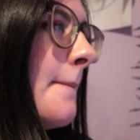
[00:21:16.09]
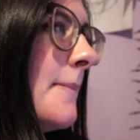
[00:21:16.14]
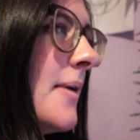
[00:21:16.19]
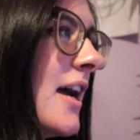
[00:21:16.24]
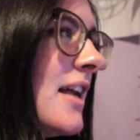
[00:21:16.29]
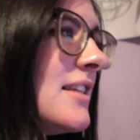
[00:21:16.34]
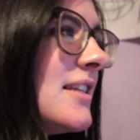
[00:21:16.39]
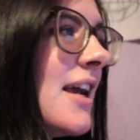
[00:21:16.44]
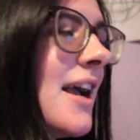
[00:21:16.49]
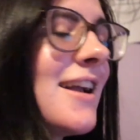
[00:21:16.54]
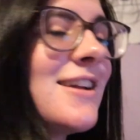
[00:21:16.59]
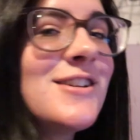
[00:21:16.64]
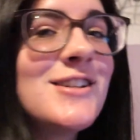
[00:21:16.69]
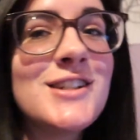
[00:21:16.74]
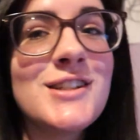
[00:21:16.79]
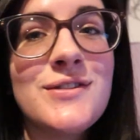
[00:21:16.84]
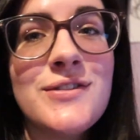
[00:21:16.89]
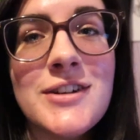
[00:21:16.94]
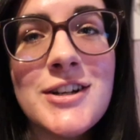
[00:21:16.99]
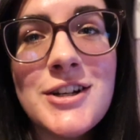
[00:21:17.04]
But I
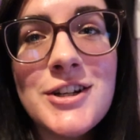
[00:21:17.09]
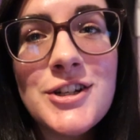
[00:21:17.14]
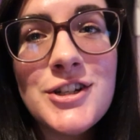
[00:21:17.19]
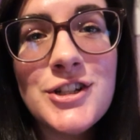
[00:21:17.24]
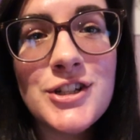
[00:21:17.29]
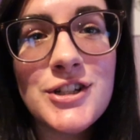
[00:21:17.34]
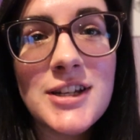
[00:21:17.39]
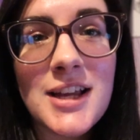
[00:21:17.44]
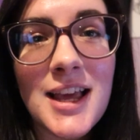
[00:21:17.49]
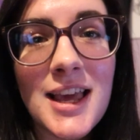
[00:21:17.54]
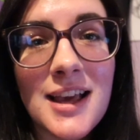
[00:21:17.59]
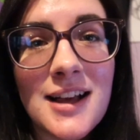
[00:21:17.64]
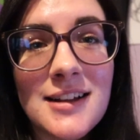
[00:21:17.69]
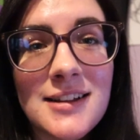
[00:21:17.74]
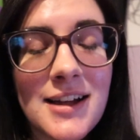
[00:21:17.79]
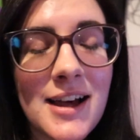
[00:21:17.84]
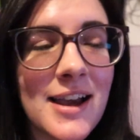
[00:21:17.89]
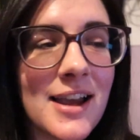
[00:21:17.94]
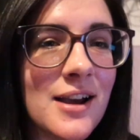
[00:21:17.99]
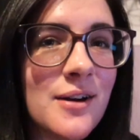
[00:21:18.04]
just finished a
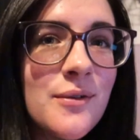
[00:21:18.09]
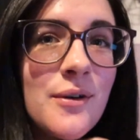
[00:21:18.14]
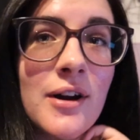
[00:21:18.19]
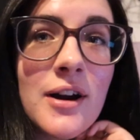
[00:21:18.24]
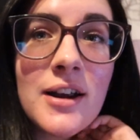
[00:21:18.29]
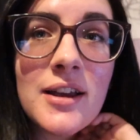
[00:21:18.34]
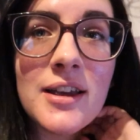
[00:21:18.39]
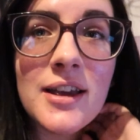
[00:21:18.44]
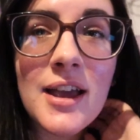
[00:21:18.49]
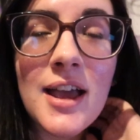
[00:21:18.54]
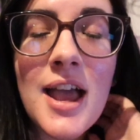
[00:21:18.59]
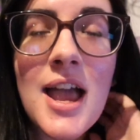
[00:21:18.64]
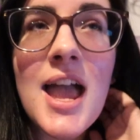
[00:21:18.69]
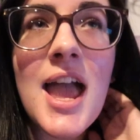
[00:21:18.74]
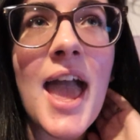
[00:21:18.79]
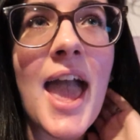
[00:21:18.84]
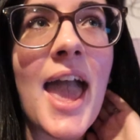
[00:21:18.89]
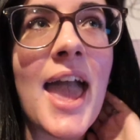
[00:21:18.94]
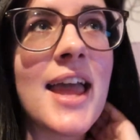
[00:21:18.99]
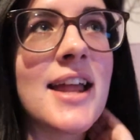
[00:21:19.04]
client work,
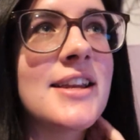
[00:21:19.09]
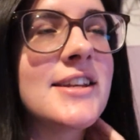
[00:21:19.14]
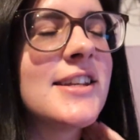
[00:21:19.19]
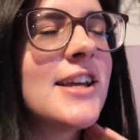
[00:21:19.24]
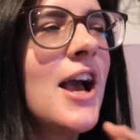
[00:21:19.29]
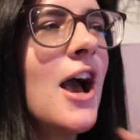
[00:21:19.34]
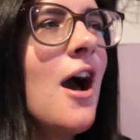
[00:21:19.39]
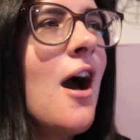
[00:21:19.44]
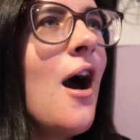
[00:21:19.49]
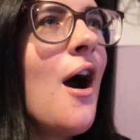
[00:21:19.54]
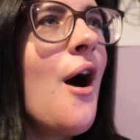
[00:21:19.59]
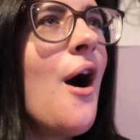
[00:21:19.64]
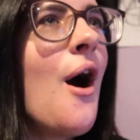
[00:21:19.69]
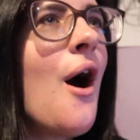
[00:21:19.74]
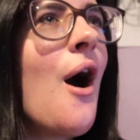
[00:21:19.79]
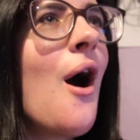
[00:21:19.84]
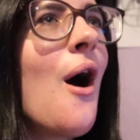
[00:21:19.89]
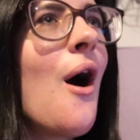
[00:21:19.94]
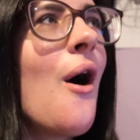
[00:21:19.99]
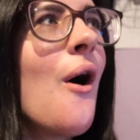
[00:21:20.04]
and
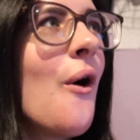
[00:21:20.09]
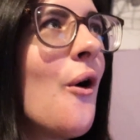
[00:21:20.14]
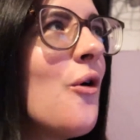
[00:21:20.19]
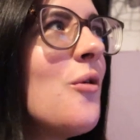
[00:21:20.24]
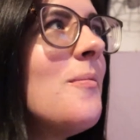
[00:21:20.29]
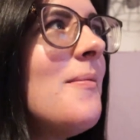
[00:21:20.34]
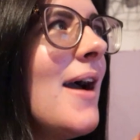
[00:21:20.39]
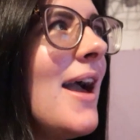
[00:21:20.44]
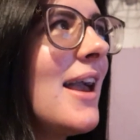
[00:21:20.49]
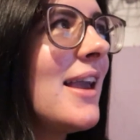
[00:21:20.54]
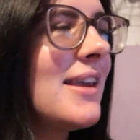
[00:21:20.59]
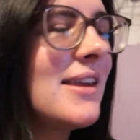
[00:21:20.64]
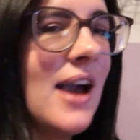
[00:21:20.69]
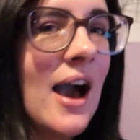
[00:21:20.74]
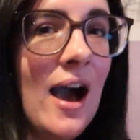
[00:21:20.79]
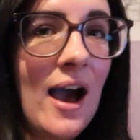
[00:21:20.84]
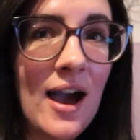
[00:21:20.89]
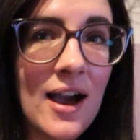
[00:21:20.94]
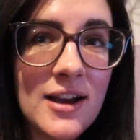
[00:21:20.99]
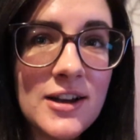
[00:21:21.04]
oh my
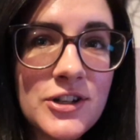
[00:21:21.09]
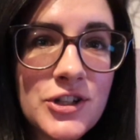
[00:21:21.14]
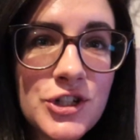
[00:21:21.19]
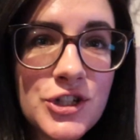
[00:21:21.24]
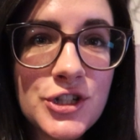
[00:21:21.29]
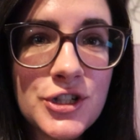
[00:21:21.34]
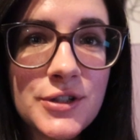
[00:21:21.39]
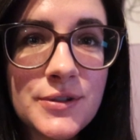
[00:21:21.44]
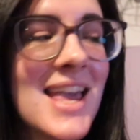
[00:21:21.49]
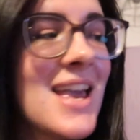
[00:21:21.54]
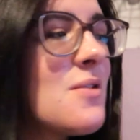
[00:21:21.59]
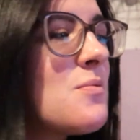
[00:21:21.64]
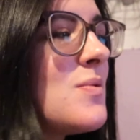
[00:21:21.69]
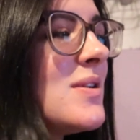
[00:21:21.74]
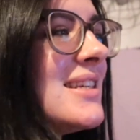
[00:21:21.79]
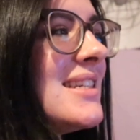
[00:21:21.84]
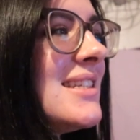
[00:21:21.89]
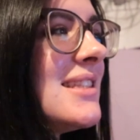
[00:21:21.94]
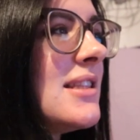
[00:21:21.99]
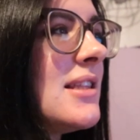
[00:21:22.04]
gosh, it
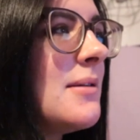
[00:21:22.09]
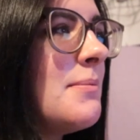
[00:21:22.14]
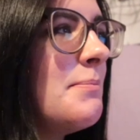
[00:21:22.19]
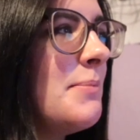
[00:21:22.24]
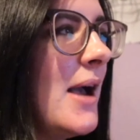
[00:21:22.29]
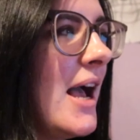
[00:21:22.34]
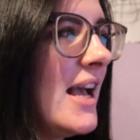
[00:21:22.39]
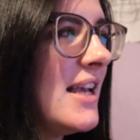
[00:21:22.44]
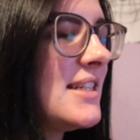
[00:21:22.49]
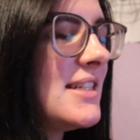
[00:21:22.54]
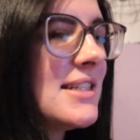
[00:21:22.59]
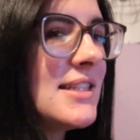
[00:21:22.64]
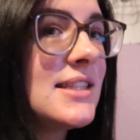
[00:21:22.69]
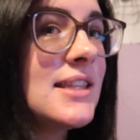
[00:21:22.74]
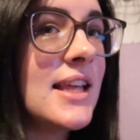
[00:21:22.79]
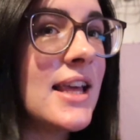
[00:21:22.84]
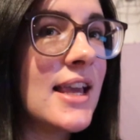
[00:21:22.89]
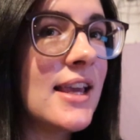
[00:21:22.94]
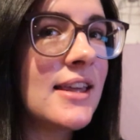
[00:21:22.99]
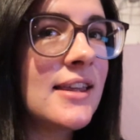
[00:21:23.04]
was the best
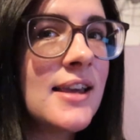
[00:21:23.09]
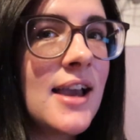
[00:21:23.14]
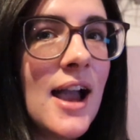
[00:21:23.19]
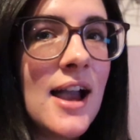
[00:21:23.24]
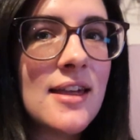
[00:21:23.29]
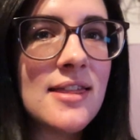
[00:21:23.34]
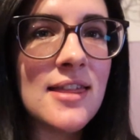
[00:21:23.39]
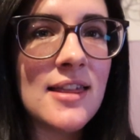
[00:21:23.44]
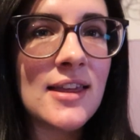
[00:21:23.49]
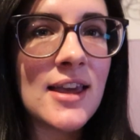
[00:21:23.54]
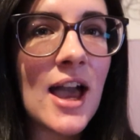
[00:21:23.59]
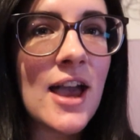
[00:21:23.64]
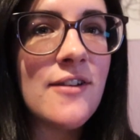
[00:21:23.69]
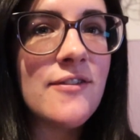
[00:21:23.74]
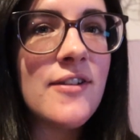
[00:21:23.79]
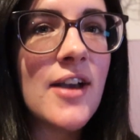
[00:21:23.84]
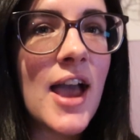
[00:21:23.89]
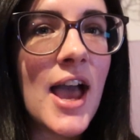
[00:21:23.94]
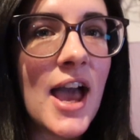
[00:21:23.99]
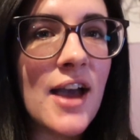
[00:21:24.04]
thing I think
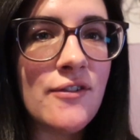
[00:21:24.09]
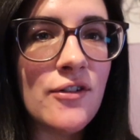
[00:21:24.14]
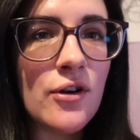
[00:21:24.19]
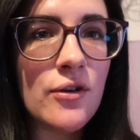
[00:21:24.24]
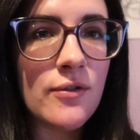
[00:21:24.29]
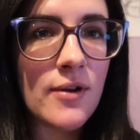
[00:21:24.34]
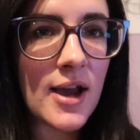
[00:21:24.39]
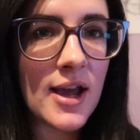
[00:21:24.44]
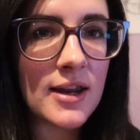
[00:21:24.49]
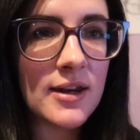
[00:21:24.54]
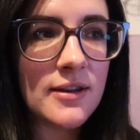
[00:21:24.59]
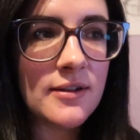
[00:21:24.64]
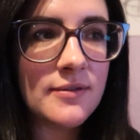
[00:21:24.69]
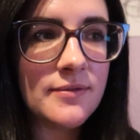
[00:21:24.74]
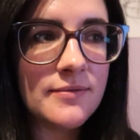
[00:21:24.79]
I've ever read